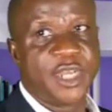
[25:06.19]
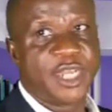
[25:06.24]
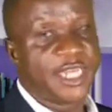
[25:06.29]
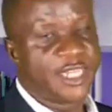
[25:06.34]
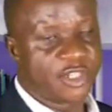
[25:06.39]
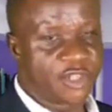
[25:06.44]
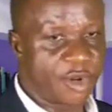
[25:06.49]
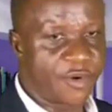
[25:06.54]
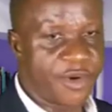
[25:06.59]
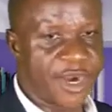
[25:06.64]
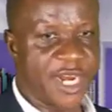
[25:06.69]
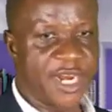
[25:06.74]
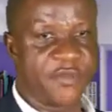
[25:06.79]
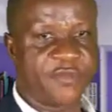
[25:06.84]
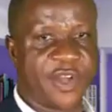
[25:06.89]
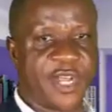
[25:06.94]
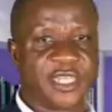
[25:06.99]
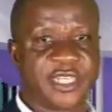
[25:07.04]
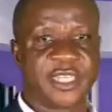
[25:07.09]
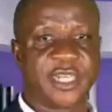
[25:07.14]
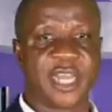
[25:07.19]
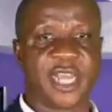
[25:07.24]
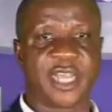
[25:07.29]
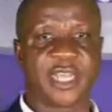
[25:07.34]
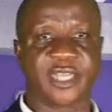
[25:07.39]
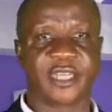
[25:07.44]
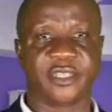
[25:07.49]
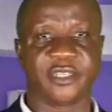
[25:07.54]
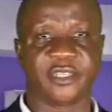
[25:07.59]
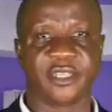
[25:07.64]
It's not relevant in that
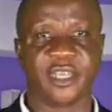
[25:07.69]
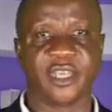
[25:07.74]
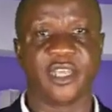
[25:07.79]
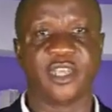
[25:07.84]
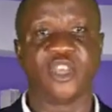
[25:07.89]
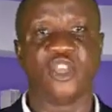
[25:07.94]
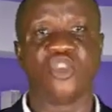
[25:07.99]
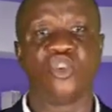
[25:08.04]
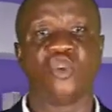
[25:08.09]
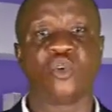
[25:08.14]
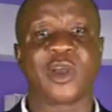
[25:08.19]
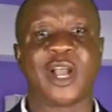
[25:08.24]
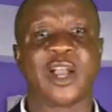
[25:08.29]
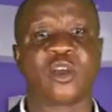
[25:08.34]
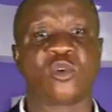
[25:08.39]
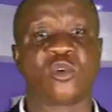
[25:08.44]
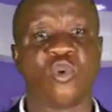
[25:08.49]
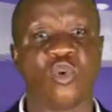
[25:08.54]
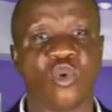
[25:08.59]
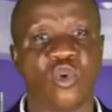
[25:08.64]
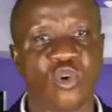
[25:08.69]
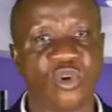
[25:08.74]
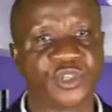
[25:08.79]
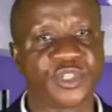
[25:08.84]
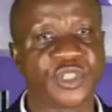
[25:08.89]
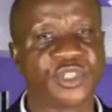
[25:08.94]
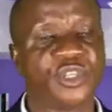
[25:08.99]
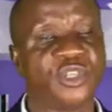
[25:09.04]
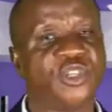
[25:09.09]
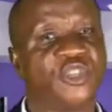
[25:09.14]
case. You can
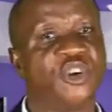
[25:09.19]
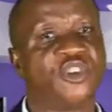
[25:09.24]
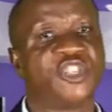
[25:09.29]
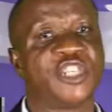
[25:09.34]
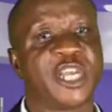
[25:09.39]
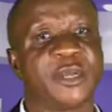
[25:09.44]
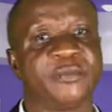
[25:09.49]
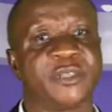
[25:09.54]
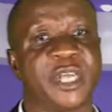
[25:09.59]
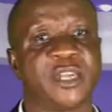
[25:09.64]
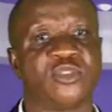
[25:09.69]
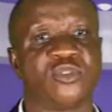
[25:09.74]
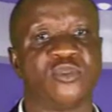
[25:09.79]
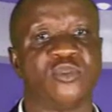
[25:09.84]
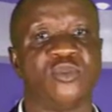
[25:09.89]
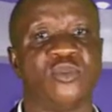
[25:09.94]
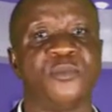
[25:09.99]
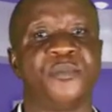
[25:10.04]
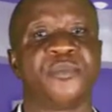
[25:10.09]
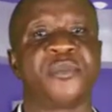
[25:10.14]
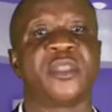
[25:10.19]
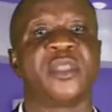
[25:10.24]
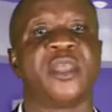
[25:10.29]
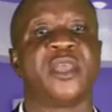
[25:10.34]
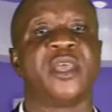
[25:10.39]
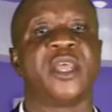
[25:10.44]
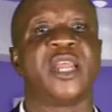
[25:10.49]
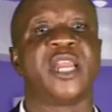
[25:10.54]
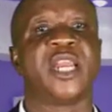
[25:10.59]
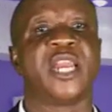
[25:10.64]
close your chapter 2
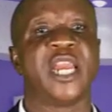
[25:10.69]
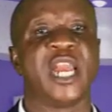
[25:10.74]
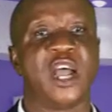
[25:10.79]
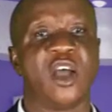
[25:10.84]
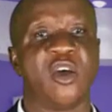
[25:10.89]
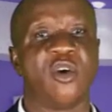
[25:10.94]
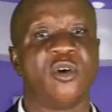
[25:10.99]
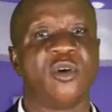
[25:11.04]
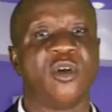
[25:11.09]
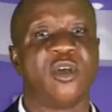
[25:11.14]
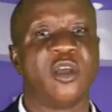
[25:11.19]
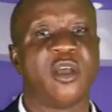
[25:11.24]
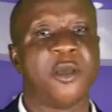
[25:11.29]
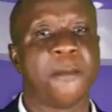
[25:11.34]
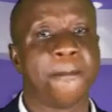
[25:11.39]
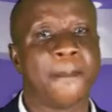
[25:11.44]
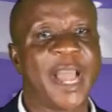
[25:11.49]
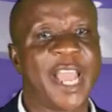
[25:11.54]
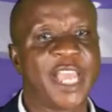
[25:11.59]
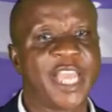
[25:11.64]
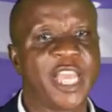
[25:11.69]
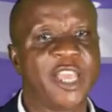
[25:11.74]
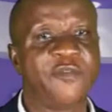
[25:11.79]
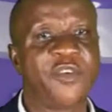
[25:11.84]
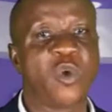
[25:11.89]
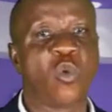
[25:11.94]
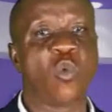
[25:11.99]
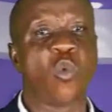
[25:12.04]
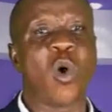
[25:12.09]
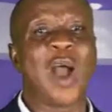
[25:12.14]
now by
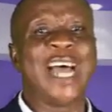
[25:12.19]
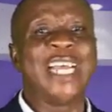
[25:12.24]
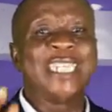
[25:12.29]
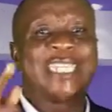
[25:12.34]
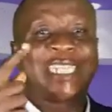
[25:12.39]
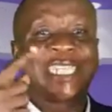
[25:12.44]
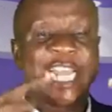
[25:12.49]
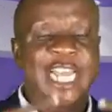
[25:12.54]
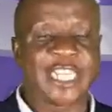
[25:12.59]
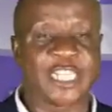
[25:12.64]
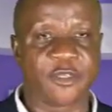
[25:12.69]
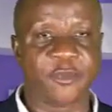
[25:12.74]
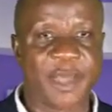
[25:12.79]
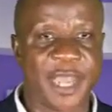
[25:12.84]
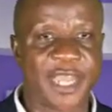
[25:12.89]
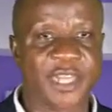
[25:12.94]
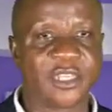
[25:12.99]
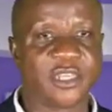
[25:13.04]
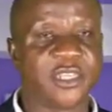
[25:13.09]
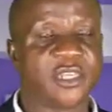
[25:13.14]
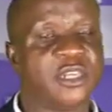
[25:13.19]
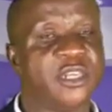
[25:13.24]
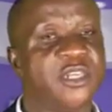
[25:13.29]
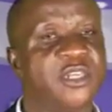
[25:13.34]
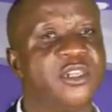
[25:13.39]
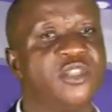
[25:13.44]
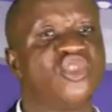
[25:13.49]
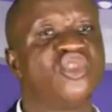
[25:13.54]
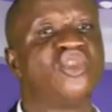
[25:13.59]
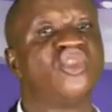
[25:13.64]
giving one
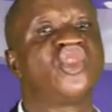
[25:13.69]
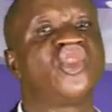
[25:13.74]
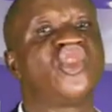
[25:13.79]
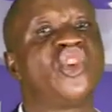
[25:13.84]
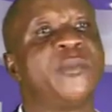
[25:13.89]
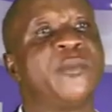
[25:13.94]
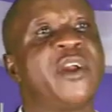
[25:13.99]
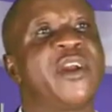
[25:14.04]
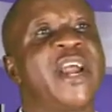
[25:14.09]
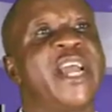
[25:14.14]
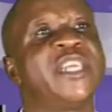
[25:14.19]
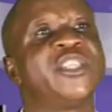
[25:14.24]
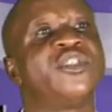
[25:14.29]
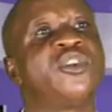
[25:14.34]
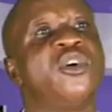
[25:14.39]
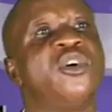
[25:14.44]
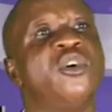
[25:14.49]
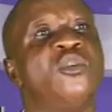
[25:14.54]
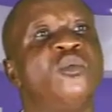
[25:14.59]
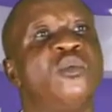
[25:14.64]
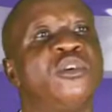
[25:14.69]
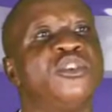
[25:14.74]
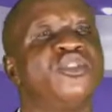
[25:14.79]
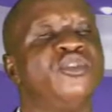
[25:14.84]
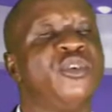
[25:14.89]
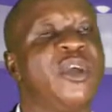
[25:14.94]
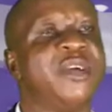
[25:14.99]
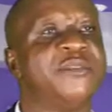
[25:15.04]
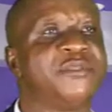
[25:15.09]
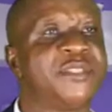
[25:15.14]
statement to summarize all what
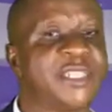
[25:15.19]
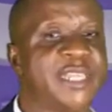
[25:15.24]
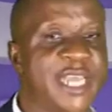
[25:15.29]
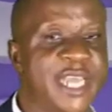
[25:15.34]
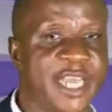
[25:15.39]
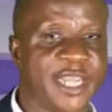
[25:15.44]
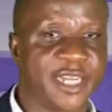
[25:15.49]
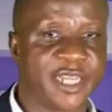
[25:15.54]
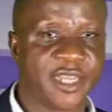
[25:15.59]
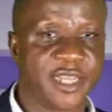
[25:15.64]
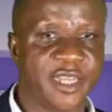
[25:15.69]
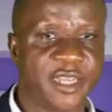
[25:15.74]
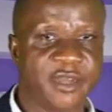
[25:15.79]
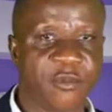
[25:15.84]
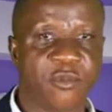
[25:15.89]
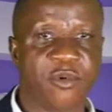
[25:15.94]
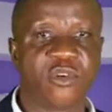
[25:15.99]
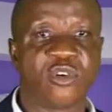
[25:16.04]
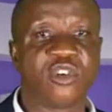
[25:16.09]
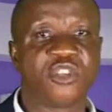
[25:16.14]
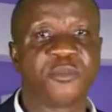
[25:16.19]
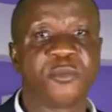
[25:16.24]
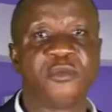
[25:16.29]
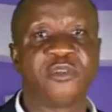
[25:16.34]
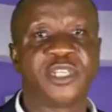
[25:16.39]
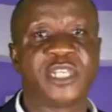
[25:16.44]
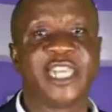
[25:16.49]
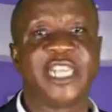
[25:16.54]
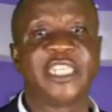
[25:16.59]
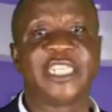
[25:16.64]
you have said, but not
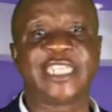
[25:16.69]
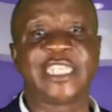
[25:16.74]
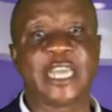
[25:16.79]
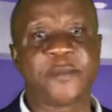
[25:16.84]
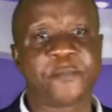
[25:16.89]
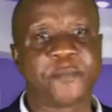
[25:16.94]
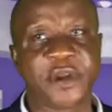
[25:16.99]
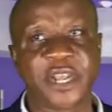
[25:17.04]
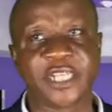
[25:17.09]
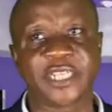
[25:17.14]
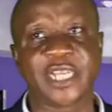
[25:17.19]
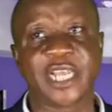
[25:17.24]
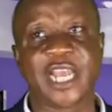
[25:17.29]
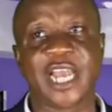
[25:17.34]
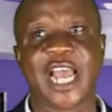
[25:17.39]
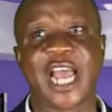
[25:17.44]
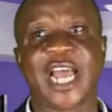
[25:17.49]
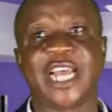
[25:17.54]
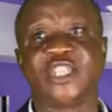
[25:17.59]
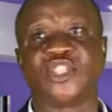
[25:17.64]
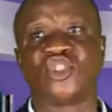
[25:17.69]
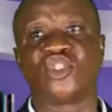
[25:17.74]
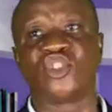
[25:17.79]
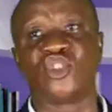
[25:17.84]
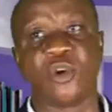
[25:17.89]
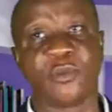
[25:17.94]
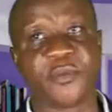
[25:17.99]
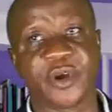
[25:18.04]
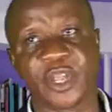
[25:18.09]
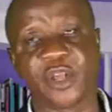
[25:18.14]
putting it separate as
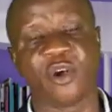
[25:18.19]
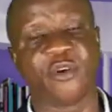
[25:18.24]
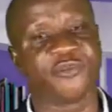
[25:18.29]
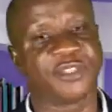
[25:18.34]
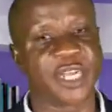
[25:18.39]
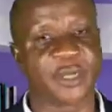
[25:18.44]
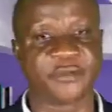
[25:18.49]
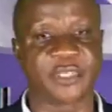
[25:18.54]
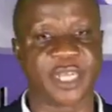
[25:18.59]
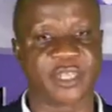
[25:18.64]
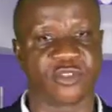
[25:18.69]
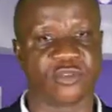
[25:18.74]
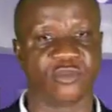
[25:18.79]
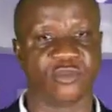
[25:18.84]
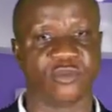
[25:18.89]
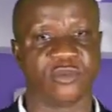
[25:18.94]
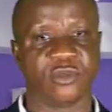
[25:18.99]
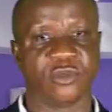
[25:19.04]
summary of chapter 2.